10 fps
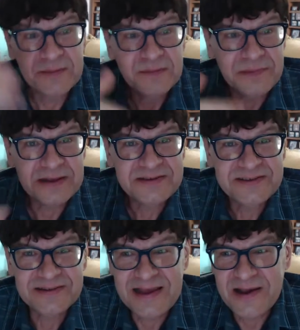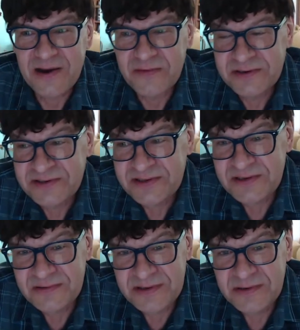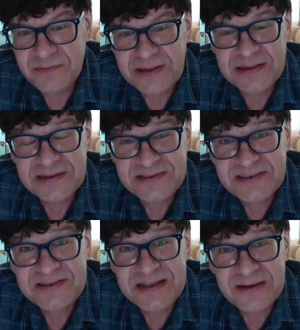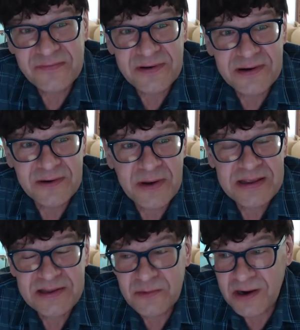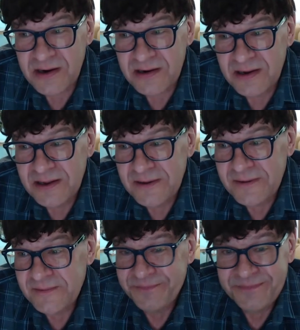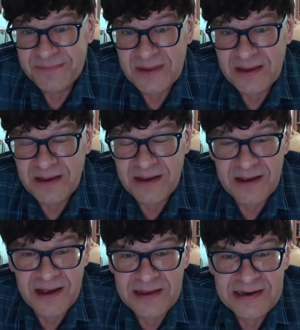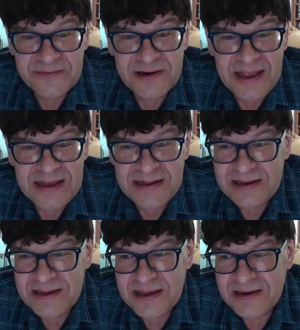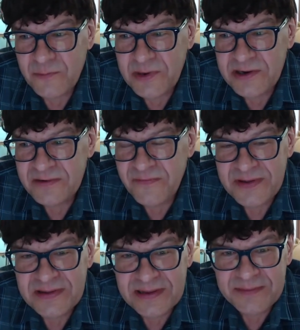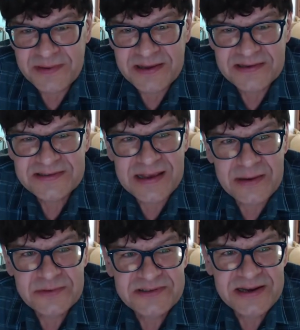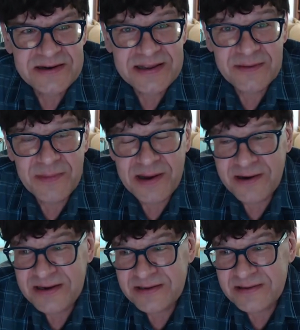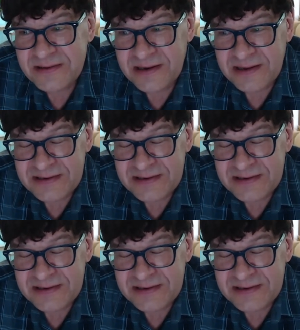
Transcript: plus layovers, you you realize just how far away you are. I never had any kind of weird feeling because I was there to get married, and, and I